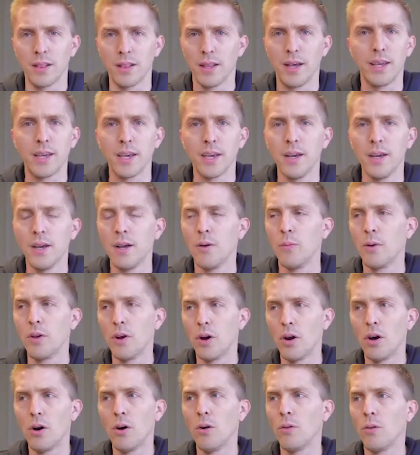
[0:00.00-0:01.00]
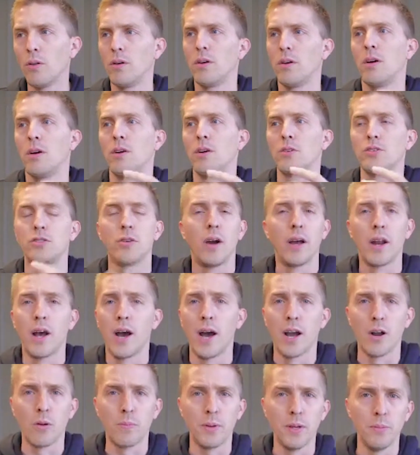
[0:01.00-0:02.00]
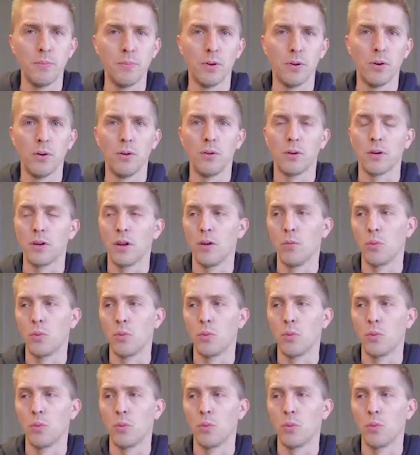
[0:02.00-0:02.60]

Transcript: Like we all are trying to hire people.